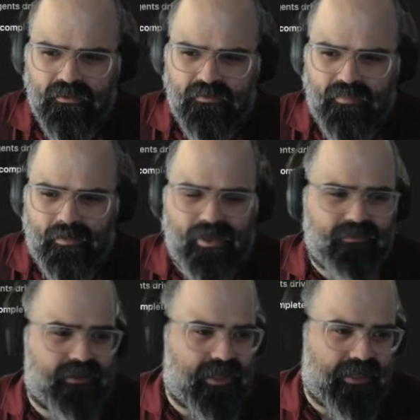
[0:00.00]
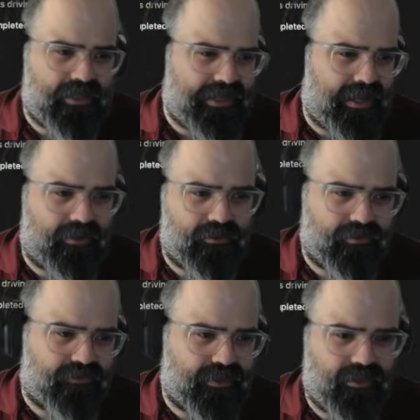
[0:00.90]
maybe have a daily download
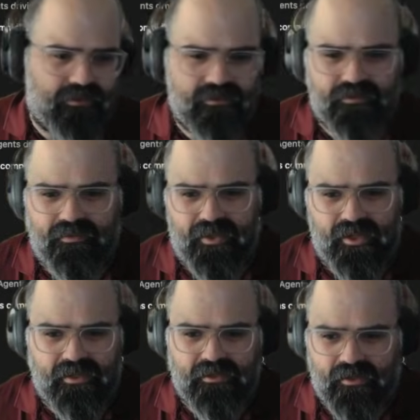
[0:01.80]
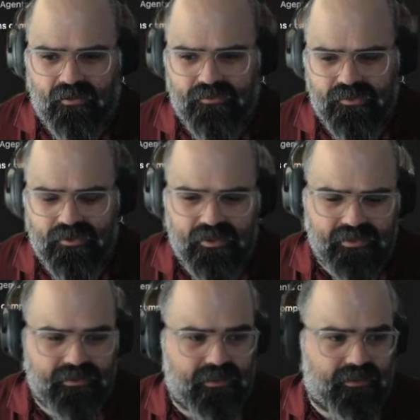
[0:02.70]
of another thing into Notion
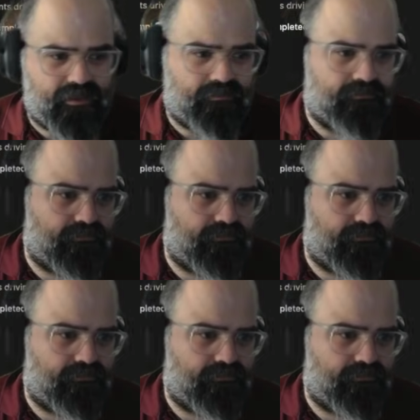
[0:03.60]
as like a